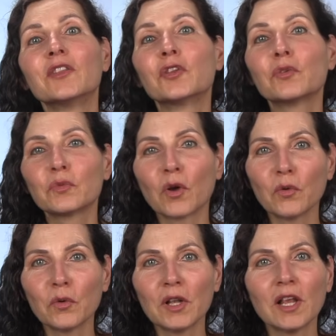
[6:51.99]
the
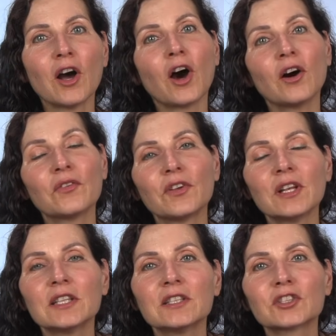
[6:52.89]
role of a
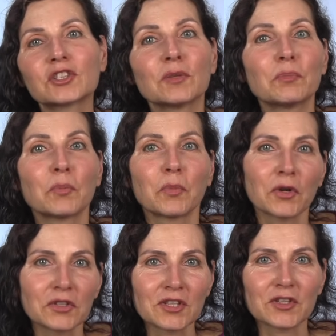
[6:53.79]
leadership
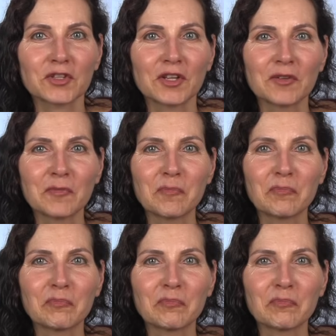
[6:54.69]
position.